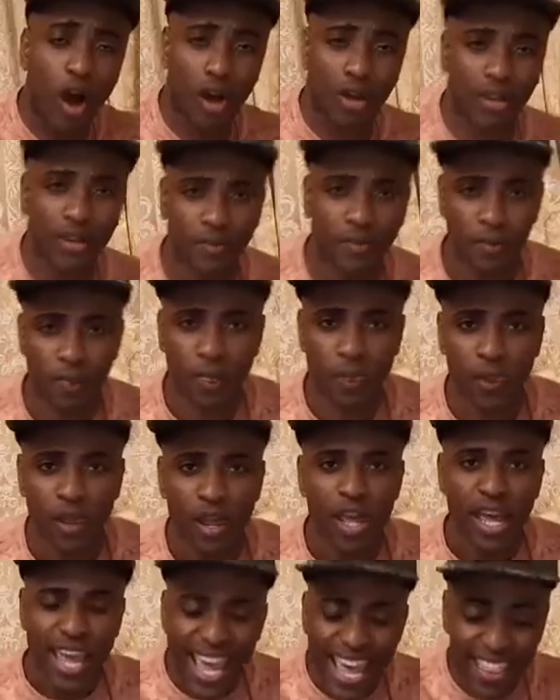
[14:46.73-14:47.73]
God.
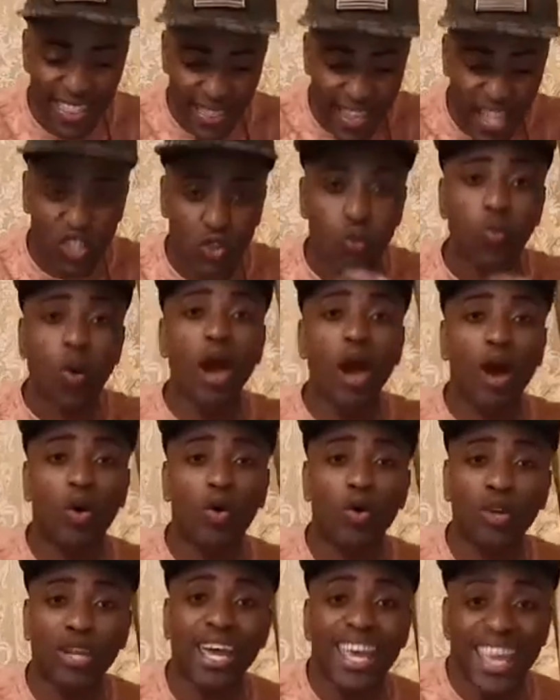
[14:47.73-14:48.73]
In this
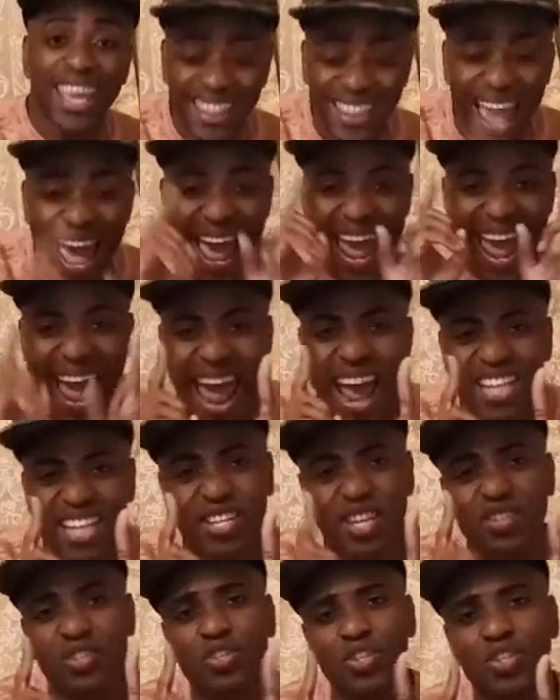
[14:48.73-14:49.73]
world, there are
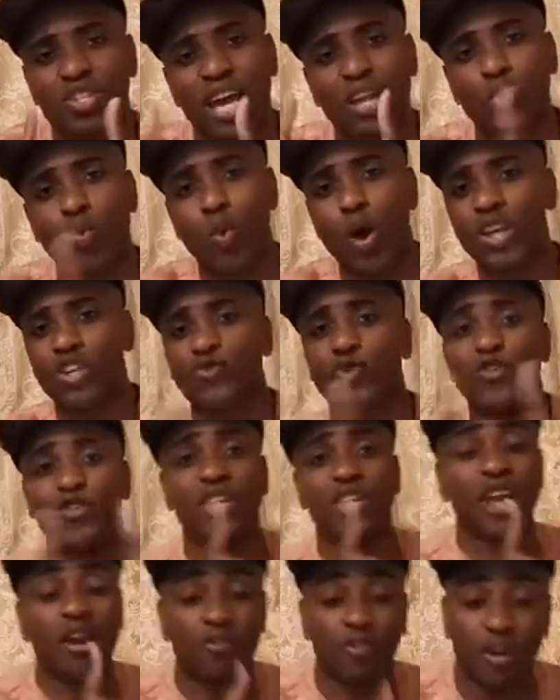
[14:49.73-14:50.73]
agencies that work
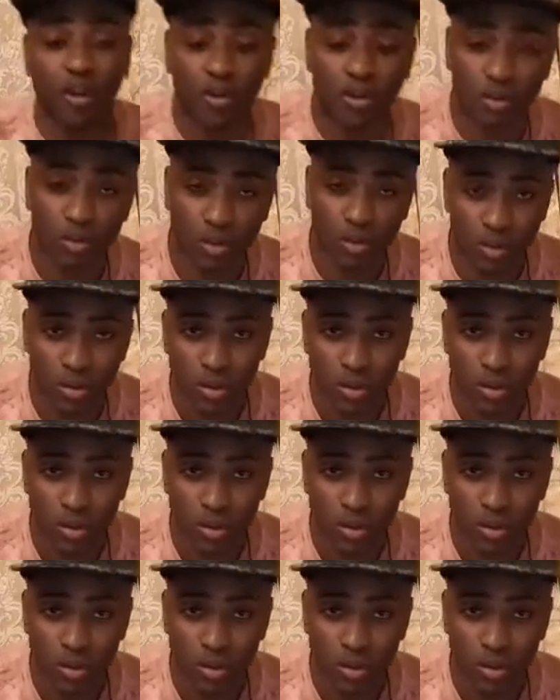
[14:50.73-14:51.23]
for the devil.